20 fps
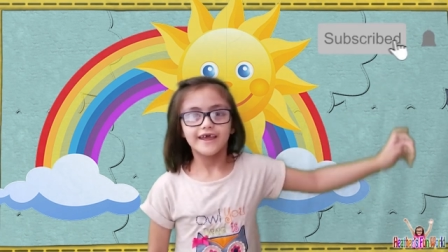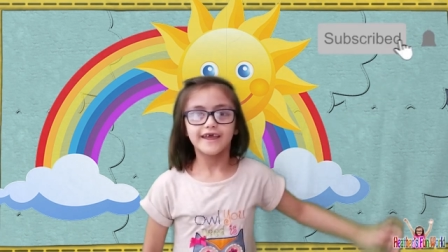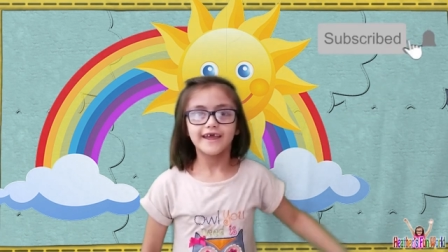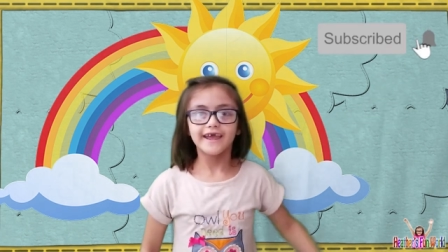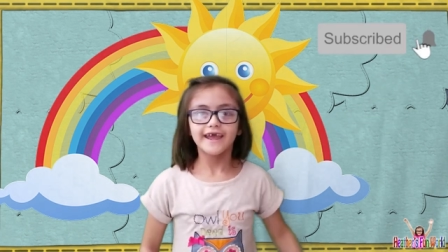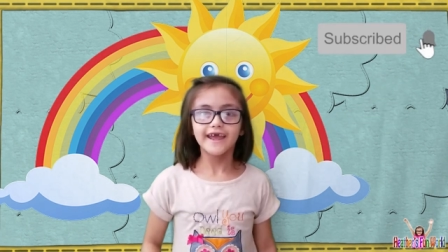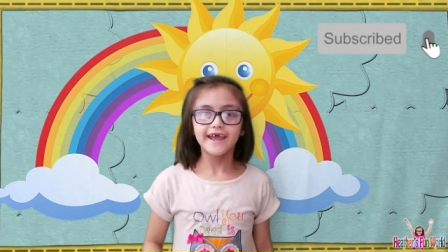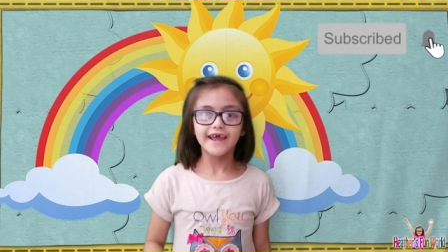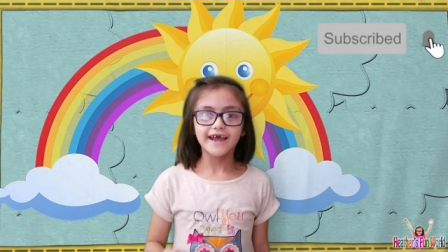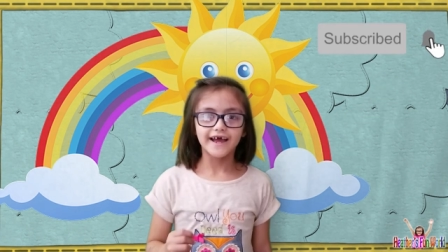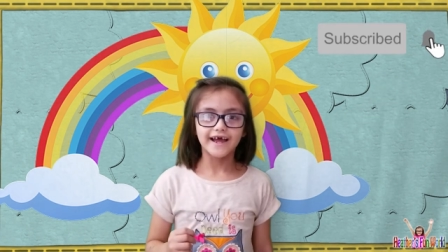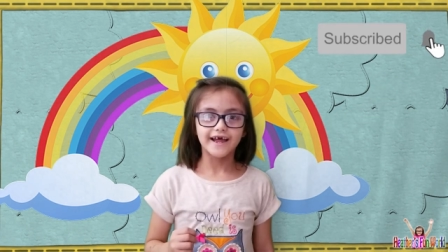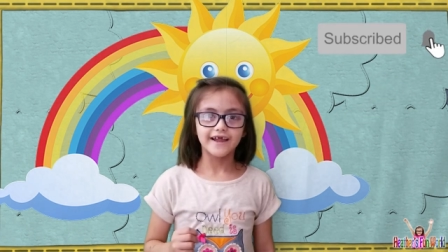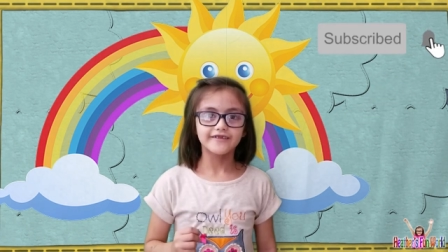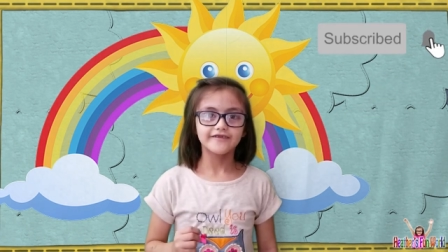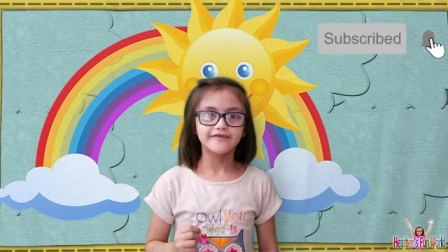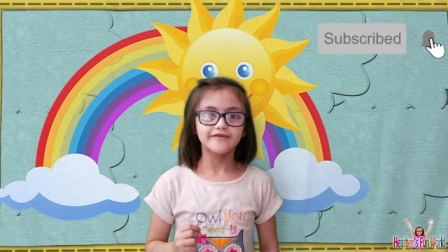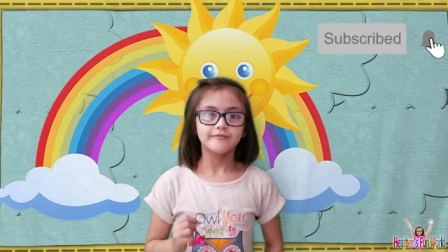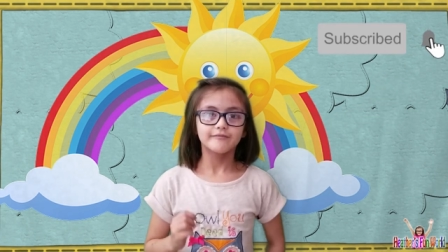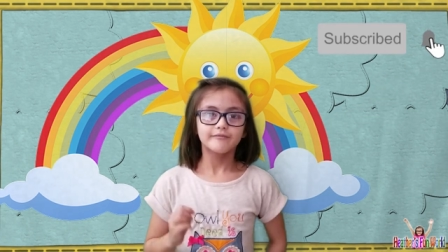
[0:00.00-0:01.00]

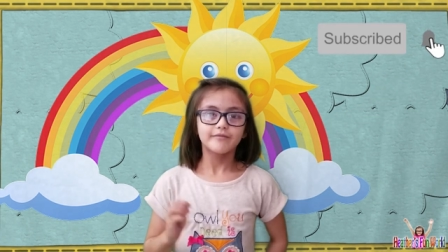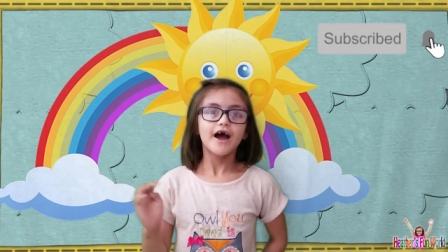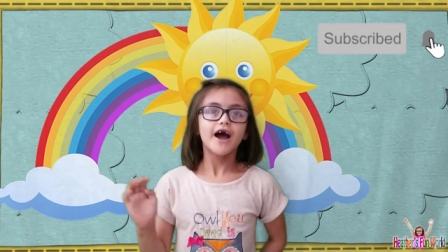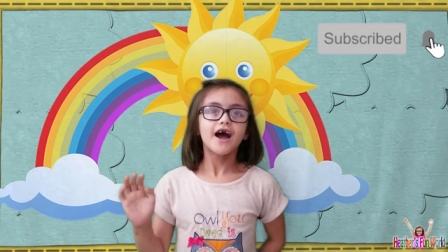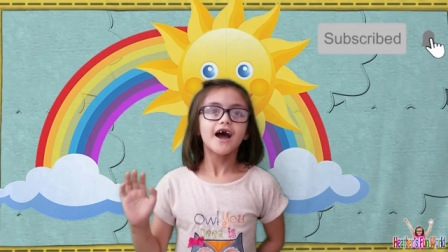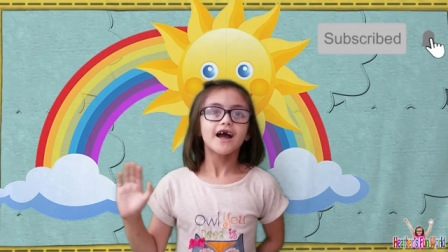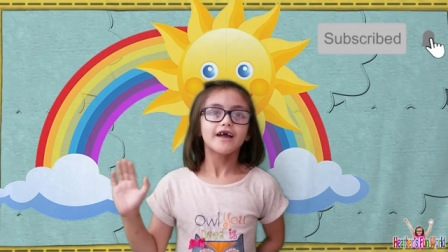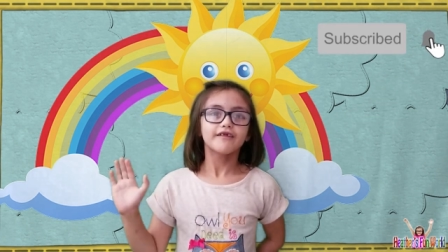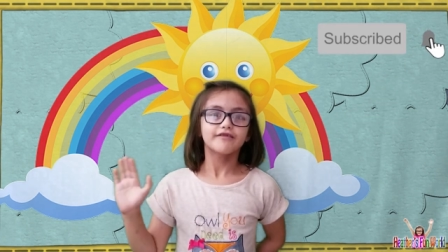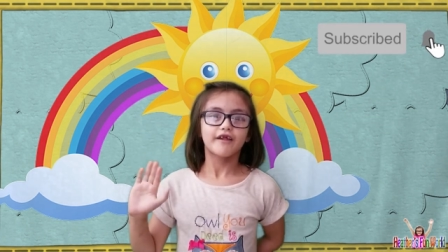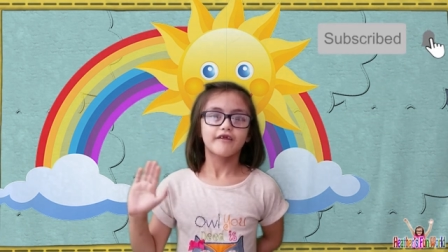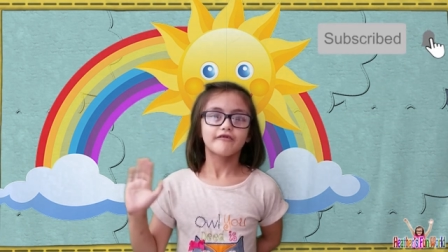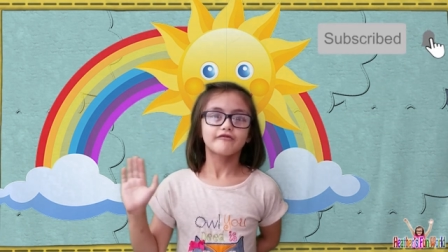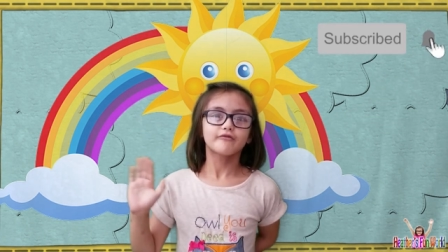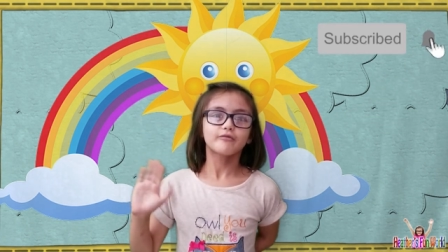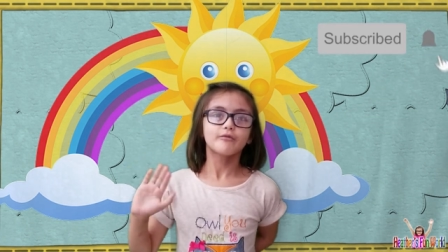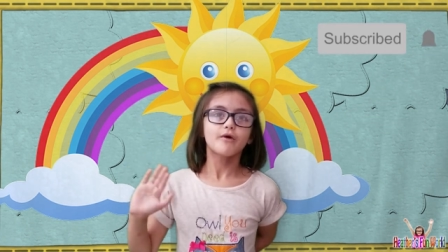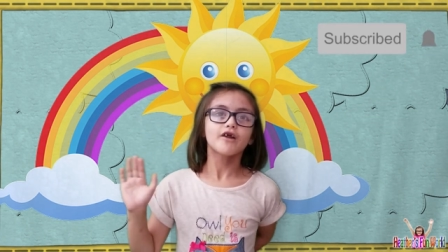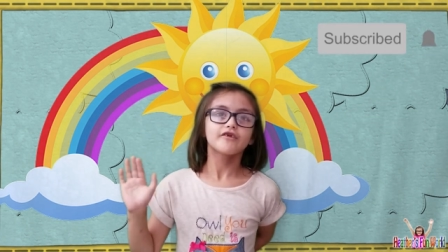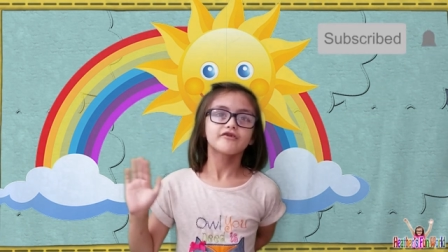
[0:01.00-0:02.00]
And bye! Thanks
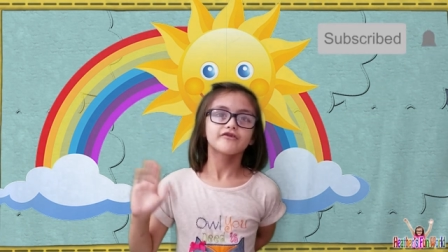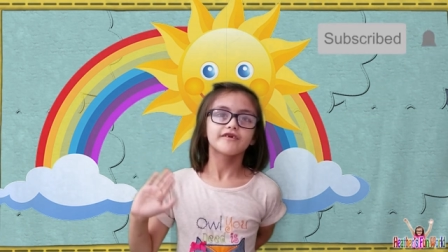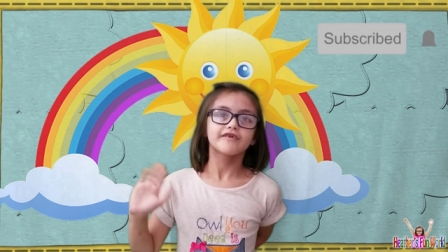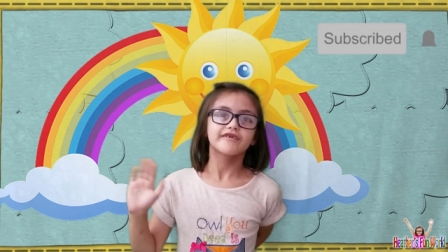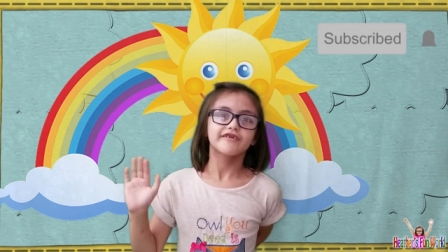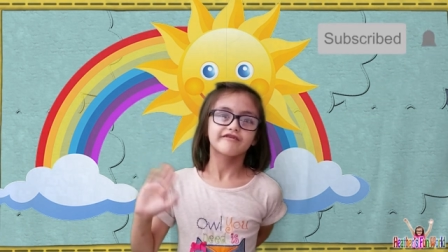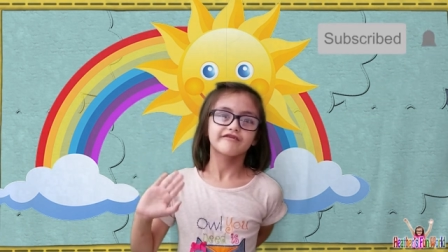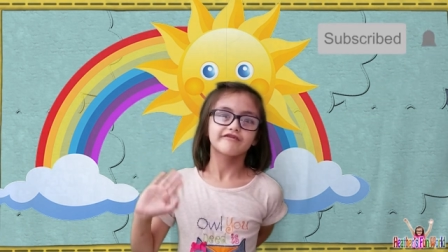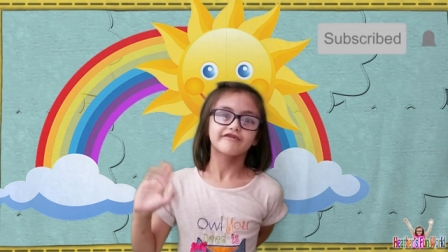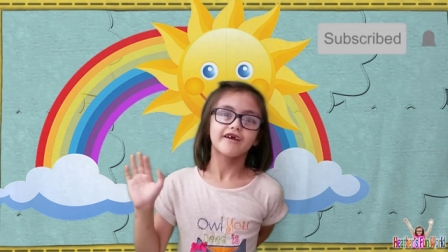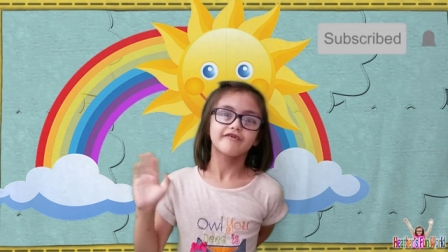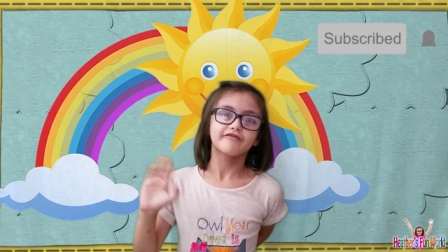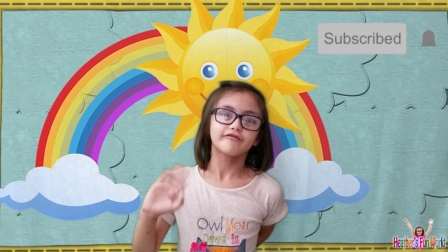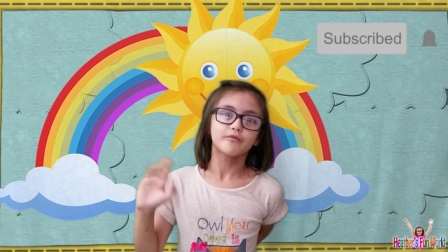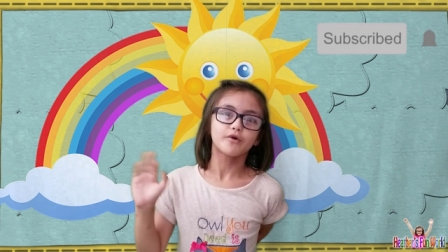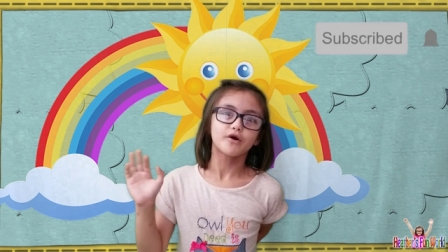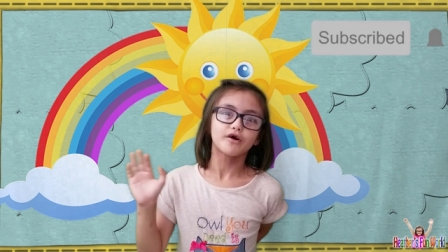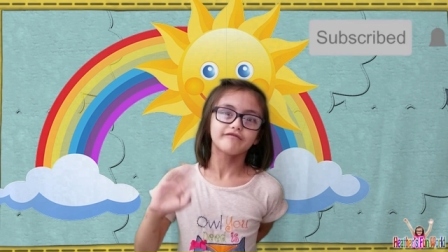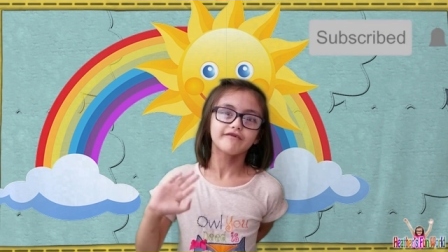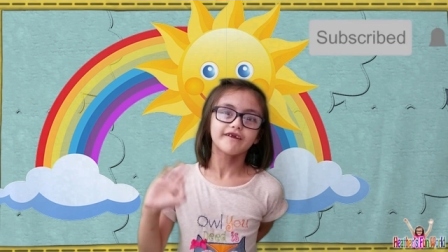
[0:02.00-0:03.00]
for watching. Subscribe for
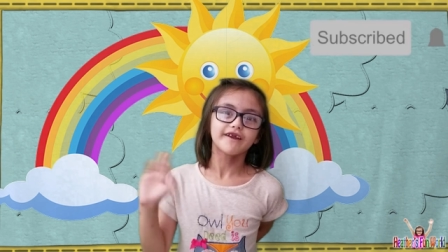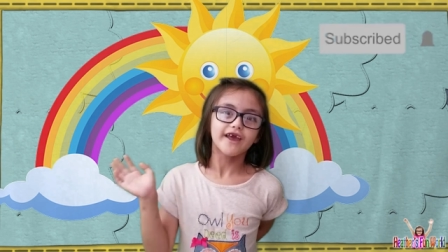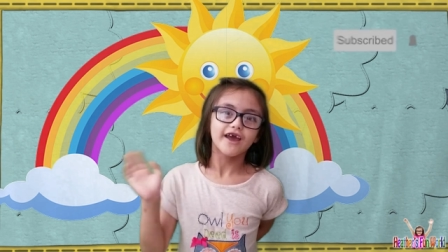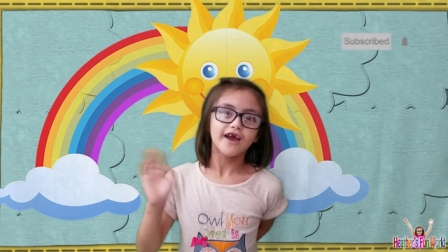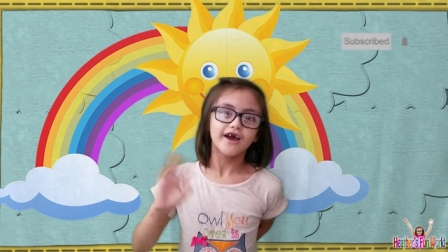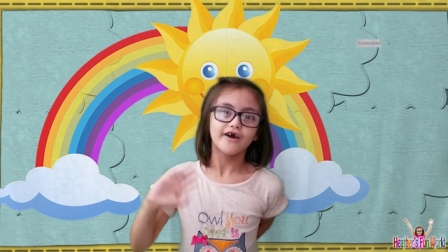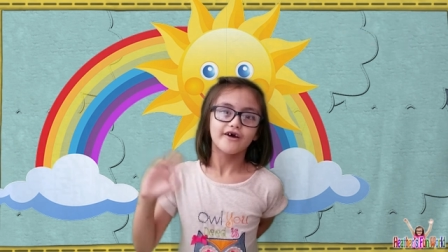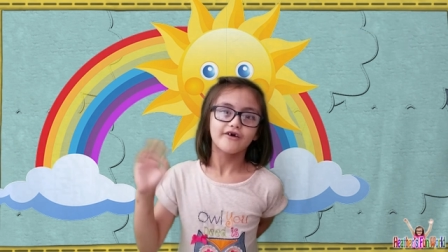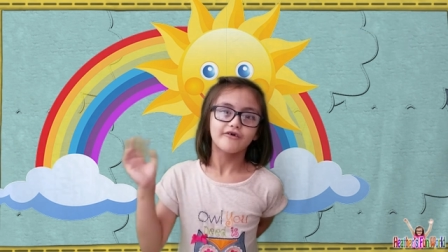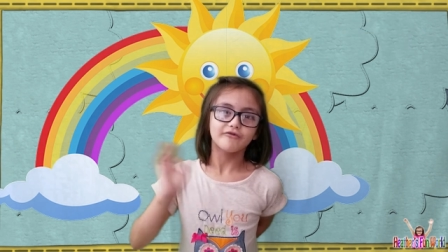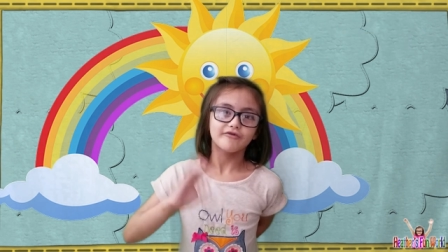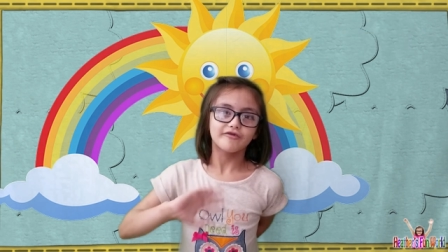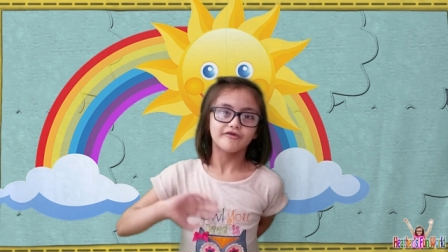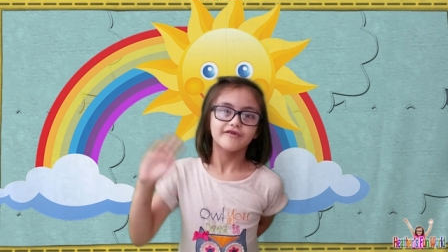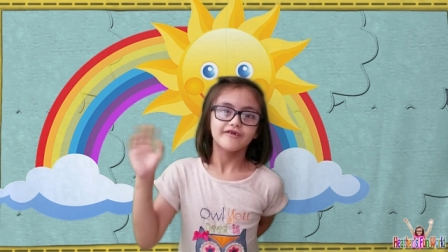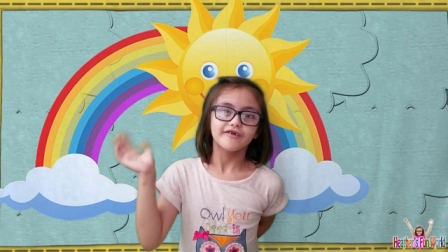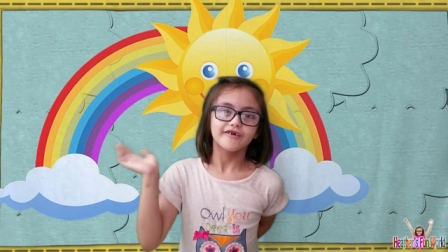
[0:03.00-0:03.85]
more videos.